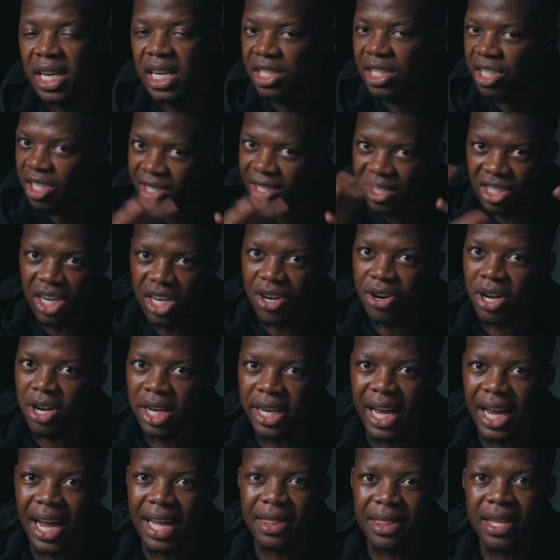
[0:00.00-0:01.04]
Just
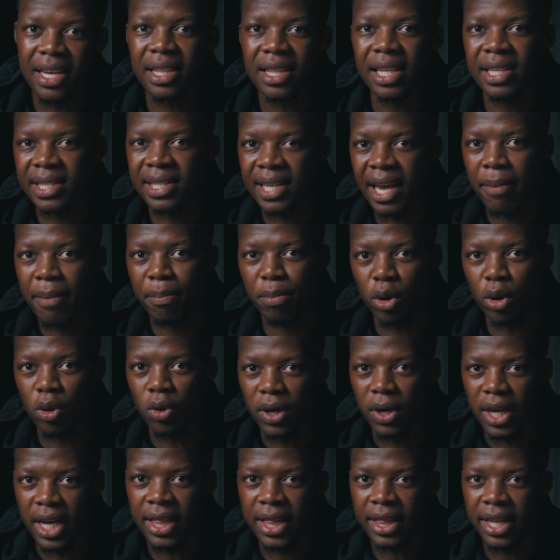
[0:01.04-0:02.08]
generally, I think the tempo
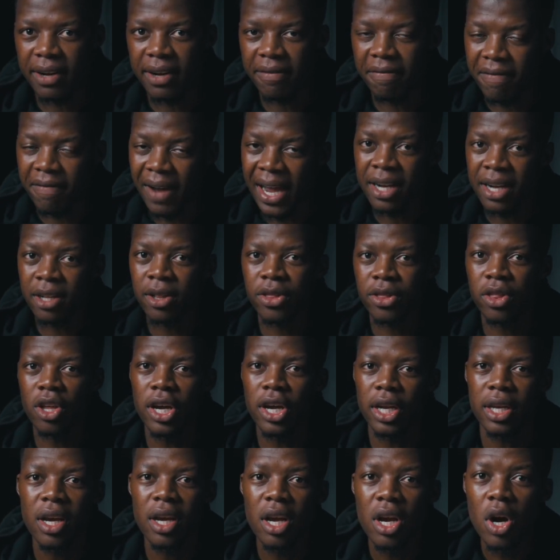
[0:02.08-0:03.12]
in the final
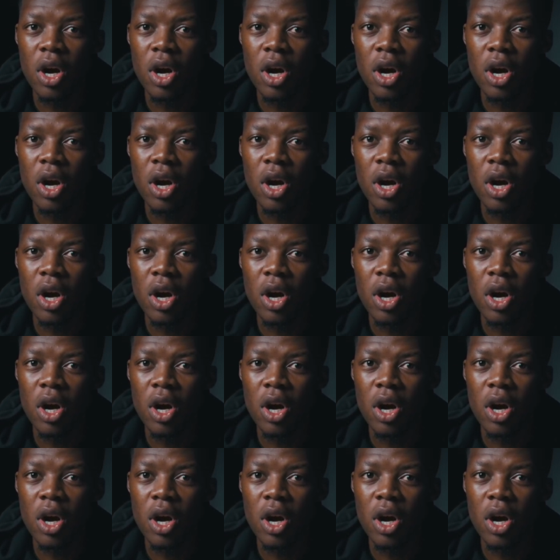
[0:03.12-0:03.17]
third